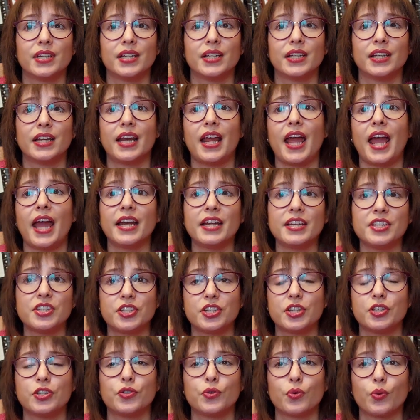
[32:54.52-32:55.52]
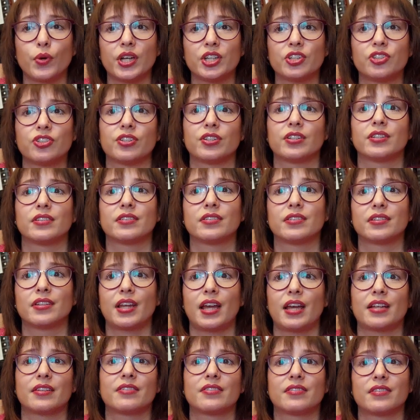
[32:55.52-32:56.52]
in any situation
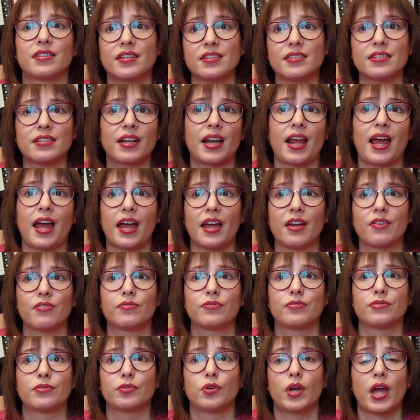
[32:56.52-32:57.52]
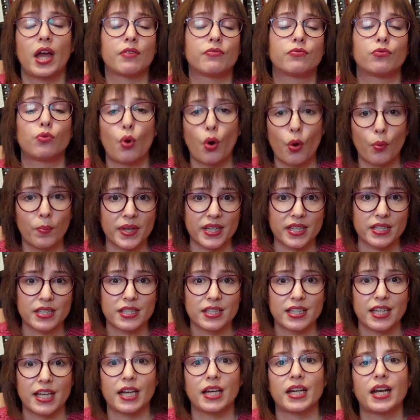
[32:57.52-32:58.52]
that doesn't have to have romance,
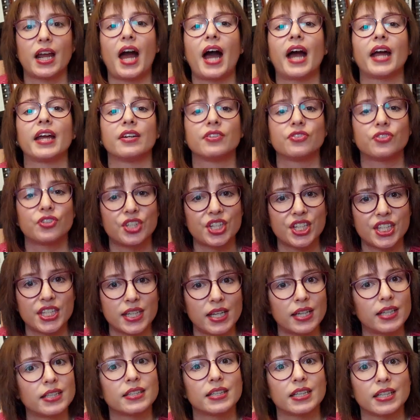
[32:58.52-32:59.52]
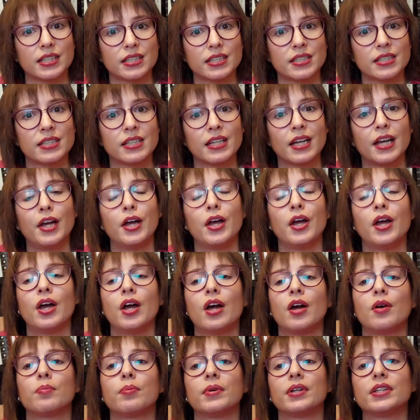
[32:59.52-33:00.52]
and I understand that.
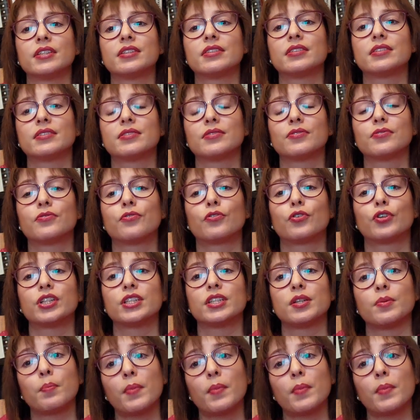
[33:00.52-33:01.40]
But for the